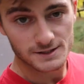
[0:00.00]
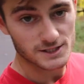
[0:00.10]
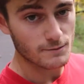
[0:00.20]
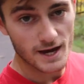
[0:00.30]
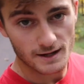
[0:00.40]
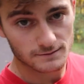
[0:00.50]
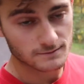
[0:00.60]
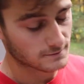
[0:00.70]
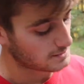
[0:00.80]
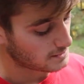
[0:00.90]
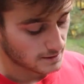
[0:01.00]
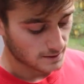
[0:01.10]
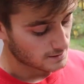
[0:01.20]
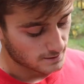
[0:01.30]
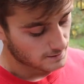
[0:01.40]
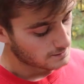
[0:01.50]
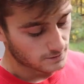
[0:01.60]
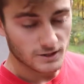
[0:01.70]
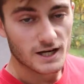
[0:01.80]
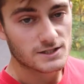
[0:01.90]
Z-Man,
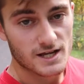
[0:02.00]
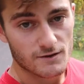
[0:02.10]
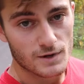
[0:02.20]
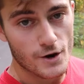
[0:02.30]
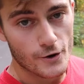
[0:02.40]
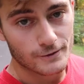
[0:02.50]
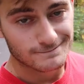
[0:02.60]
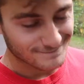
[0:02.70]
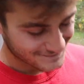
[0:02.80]
you guys have my heart.